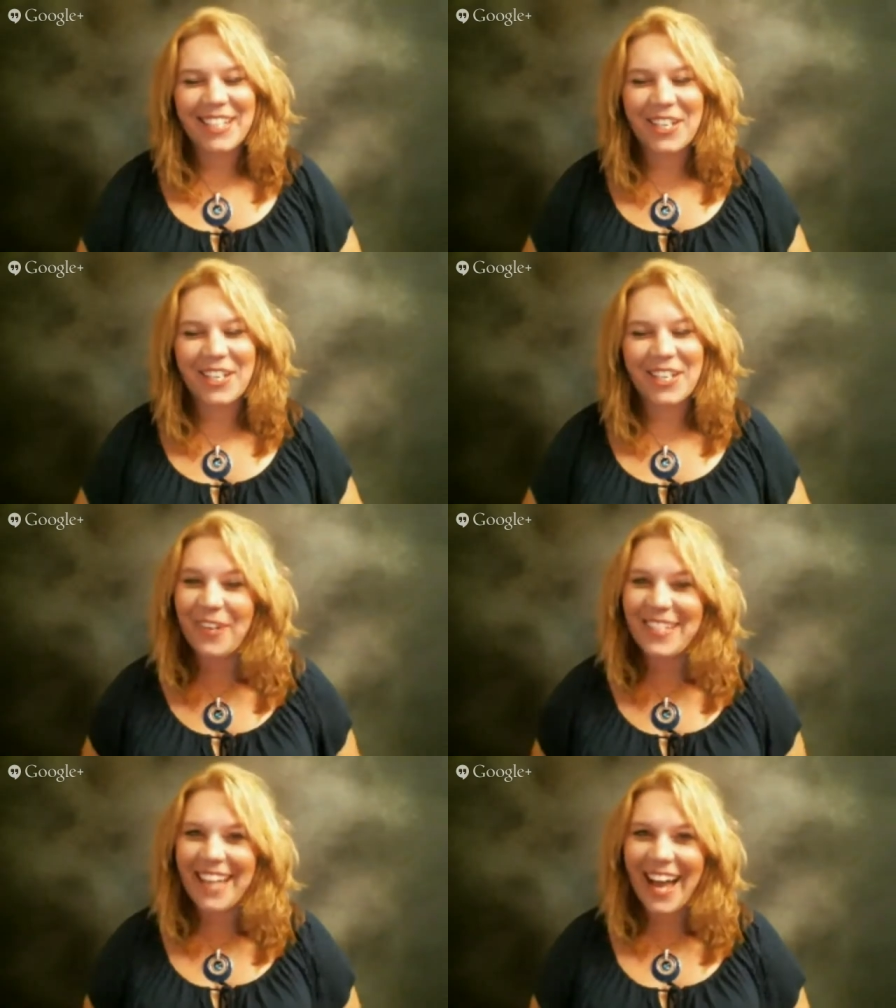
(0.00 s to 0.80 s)
a good
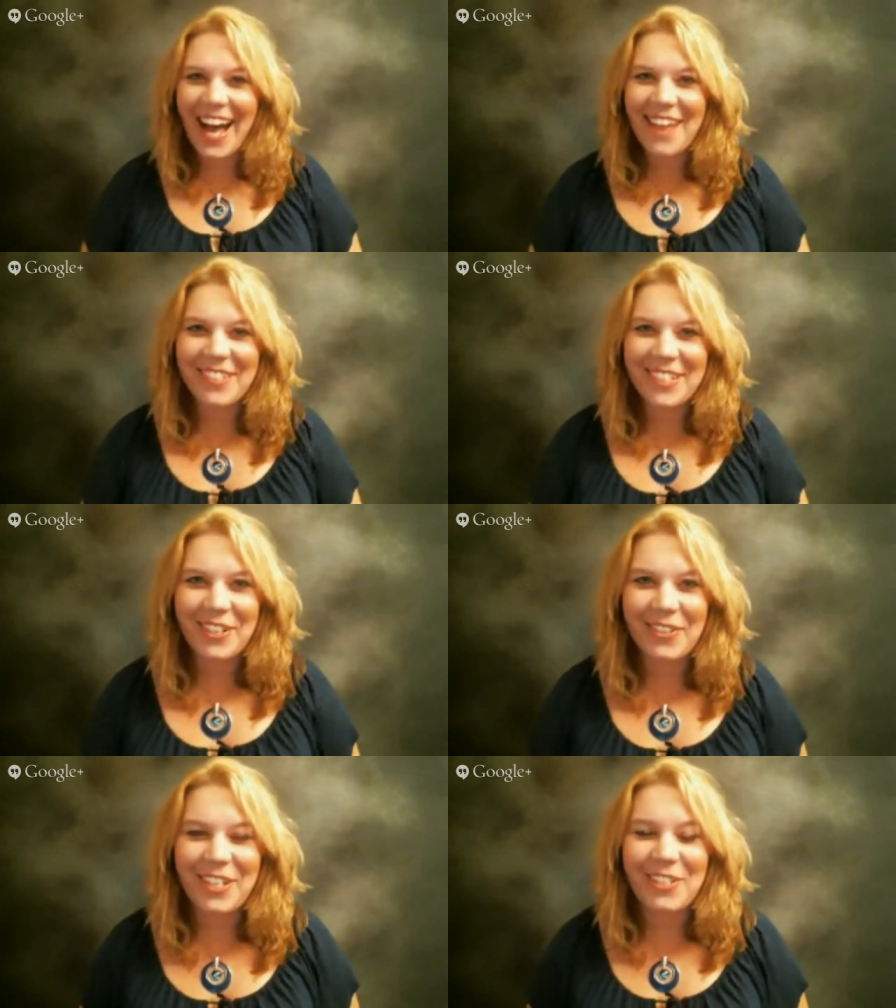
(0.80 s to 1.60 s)
voice to have.
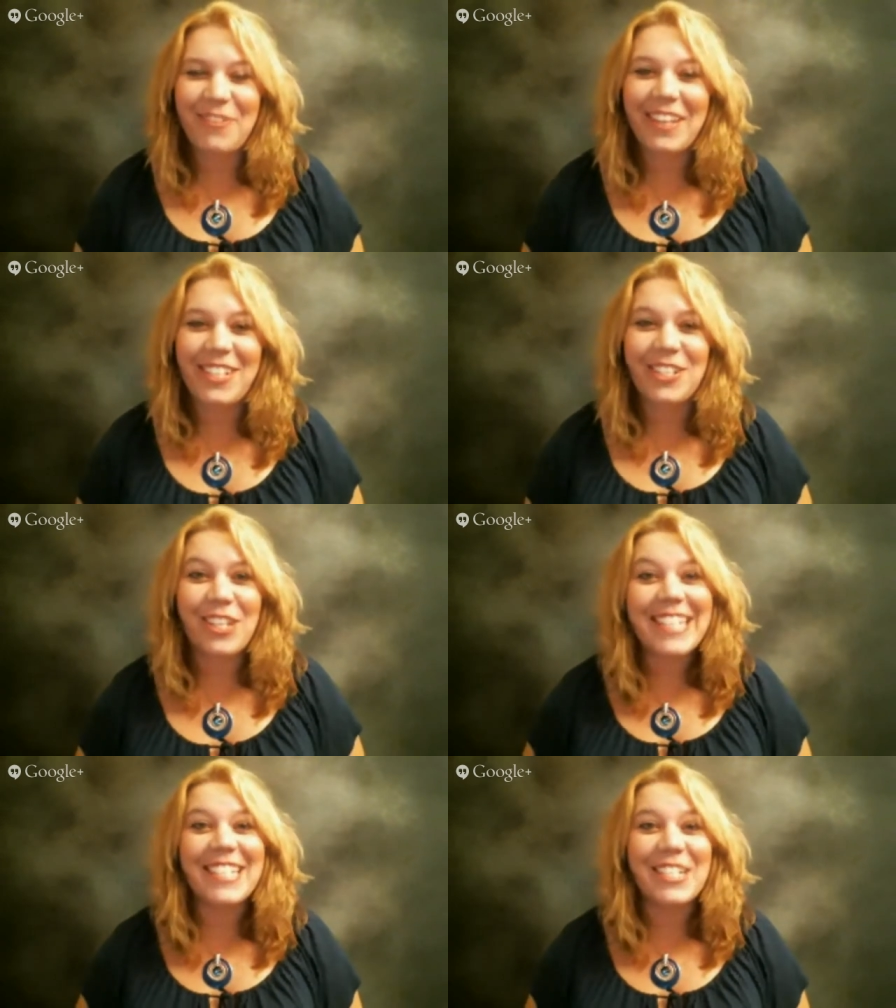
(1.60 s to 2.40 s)
You really
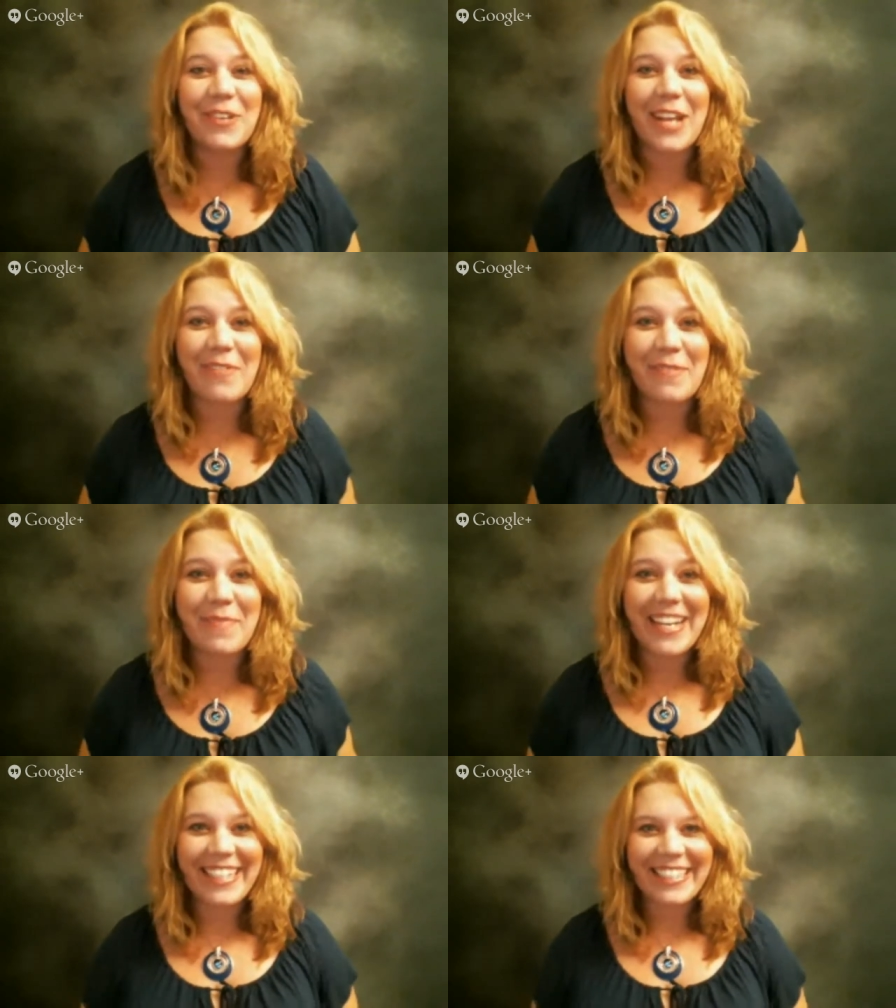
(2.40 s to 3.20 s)
should listen to it,
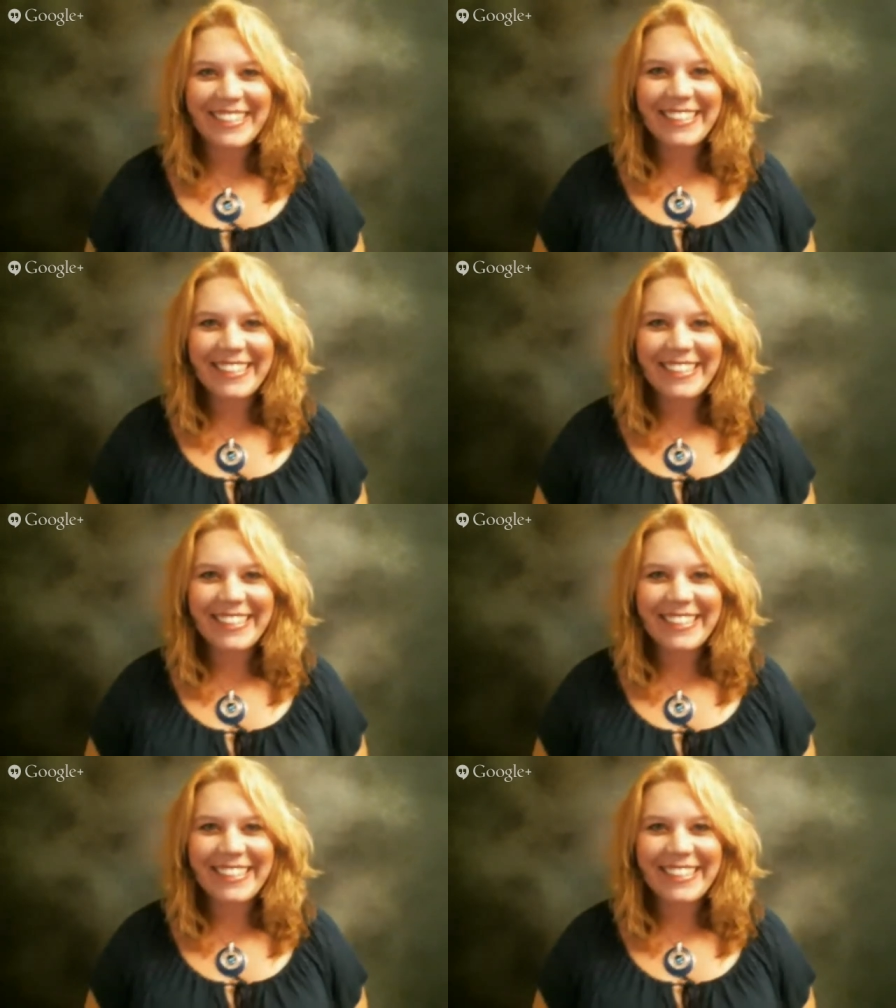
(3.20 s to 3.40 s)
everybody.